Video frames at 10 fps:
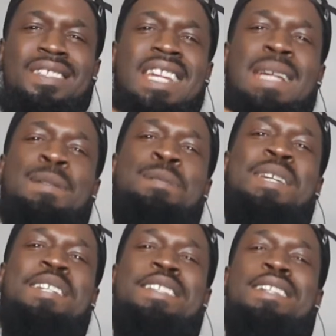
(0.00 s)
Deep
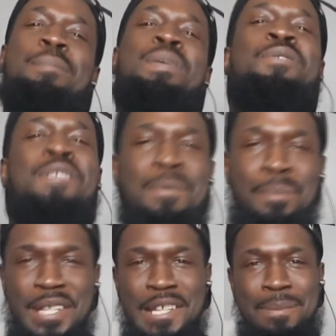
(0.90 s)
speaks in the
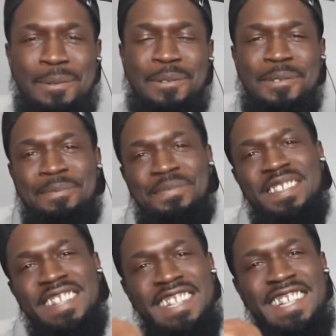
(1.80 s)
building, people.
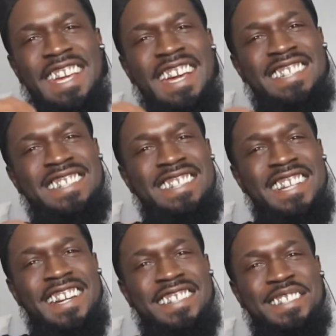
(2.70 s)
Yes,
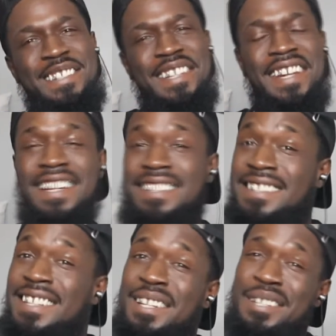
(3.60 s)
yes,
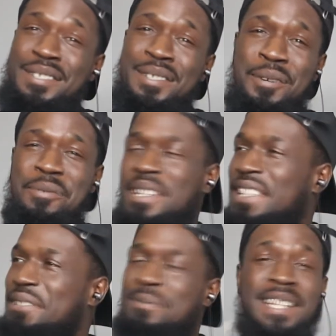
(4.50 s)
yes. Do you know
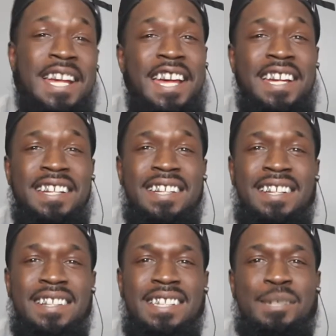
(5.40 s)
what? This one here,
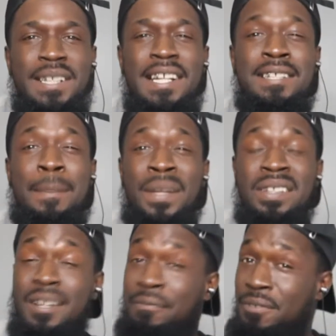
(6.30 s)
this one here is a
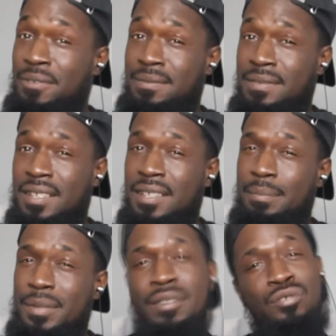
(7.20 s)
bit different
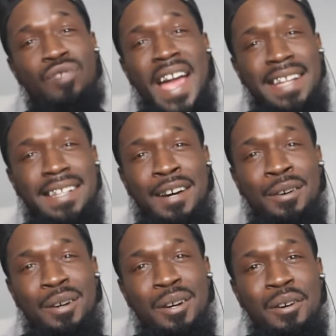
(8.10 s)
because right
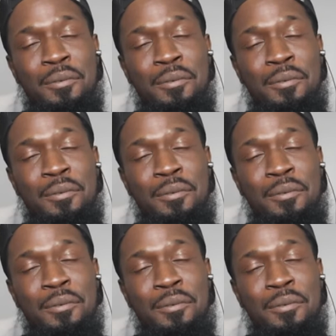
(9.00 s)
now